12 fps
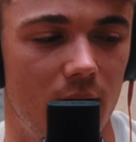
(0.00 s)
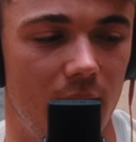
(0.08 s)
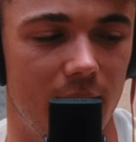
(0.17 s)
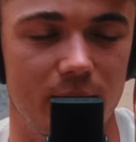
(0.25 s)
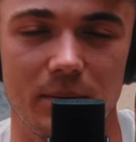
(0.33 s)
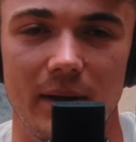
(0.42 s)
I
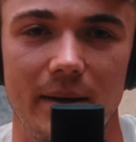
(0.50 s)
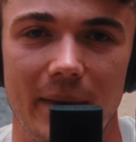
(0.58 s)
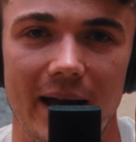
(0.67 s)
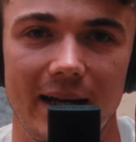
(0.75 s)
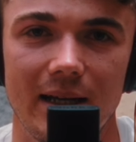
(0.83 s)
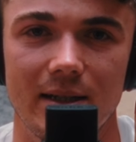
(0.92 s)
was playing
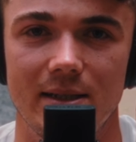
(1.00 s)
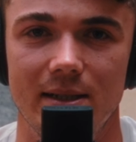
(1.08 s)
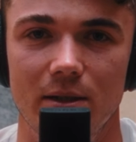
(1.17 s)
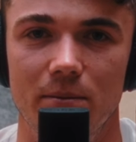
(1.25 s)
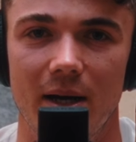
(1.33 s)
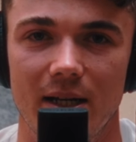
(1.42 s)
badly, I
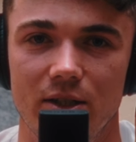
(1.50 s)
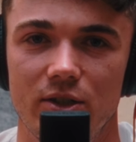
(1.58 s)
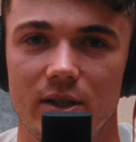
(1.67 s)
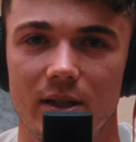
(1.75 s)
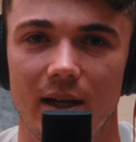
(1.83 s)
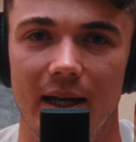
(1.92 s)
still managed
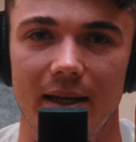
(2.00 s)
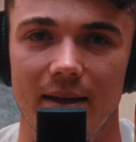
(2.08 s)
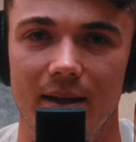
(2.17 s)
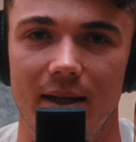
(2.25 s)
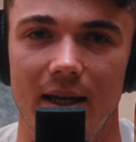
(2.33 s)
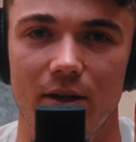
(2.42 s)
to like
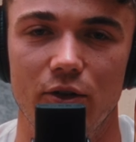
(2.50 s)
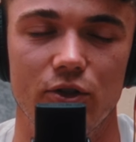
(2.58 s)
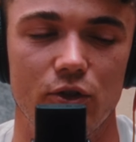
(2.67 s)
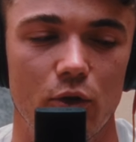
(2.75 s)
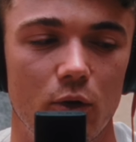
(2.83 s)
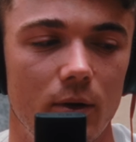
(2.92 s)
get a good
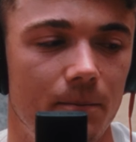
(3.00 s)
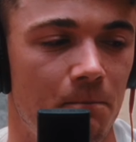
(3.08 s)
score.